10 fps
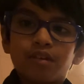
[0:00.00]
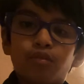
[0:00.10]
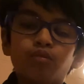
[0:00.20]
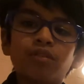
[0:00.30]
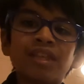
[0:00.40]

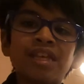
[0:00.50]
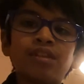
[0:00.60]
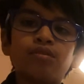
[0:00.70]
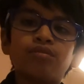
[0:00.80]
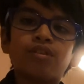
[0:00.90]
Only
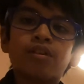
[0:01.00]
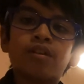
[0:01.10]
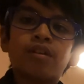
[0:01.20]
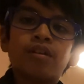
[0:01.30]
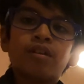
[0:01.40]
use your
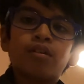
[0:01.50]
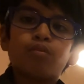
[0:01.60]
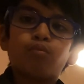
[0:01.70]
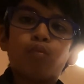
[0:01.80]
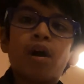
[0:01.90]

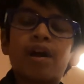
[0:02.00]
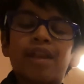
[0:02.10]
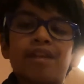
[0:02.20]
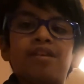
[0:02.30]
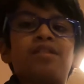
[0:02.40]
1,
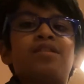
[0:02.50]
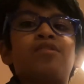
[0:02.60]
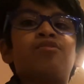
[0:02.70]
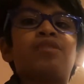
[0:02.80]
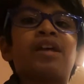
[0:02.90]

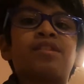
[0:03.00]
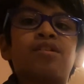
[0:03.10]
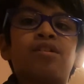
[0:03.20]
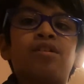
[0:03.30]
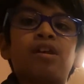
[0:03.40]
so that's
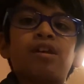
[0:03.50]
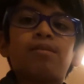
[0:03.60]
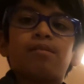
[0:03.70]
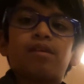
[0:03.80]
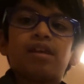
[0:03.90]
your
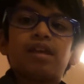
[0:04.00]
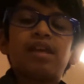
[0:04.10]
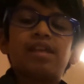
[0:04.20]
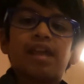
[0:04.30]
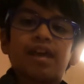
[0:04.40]

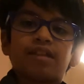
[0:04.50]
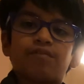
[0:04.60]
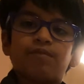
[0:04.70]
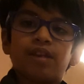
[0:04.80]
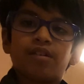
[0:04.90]
index
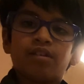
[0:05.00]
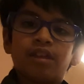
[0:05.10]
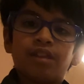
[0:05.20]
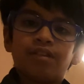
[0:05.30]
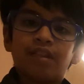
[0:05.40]
finger
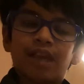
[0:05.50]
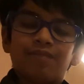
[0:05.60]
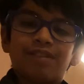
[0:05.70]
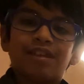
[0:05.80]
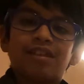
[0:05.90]
in your
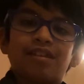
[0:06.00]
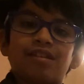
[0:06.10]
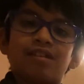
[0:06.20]
left hand.